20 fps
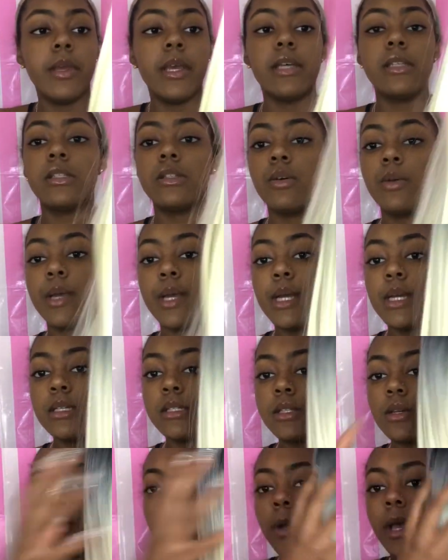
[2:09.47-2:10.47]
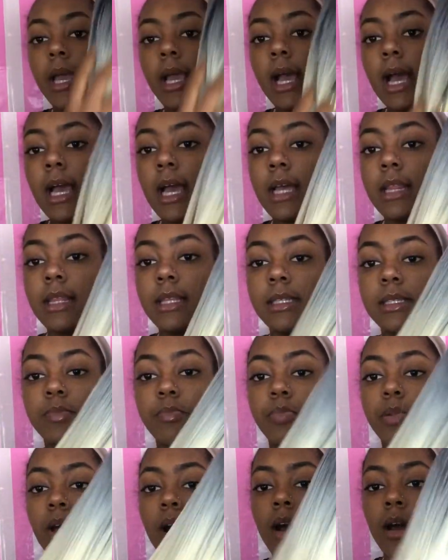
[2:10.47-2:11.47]
But yeah, so here's the wig. I got
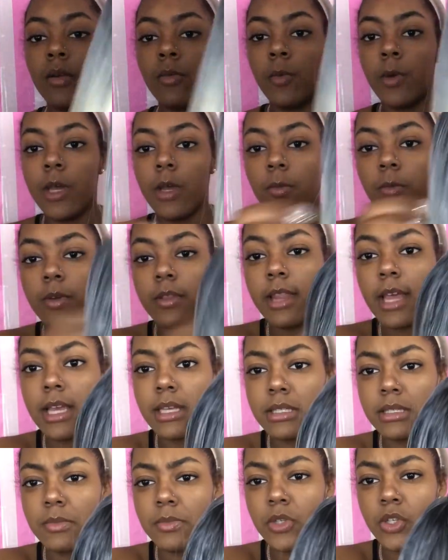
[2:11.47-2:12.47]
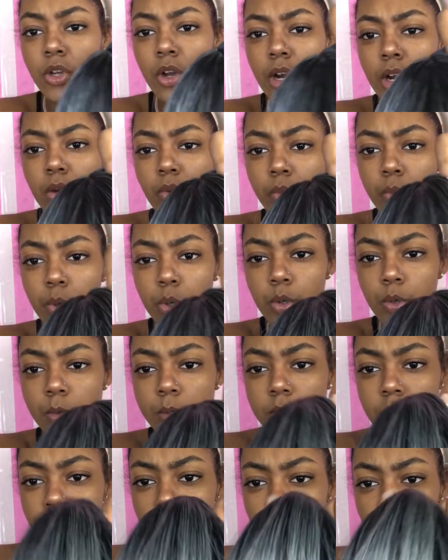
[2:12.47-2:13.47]
this blonde wig with like some dark
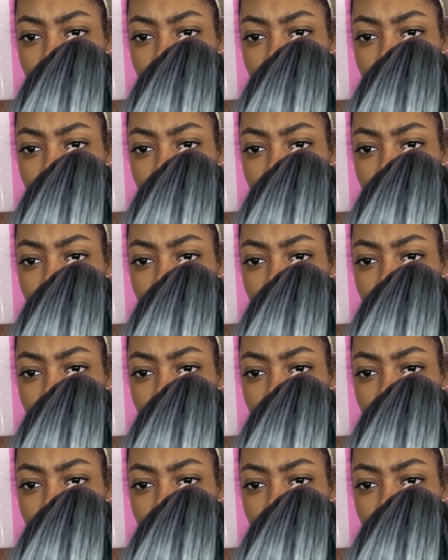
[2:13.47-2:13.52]
roots.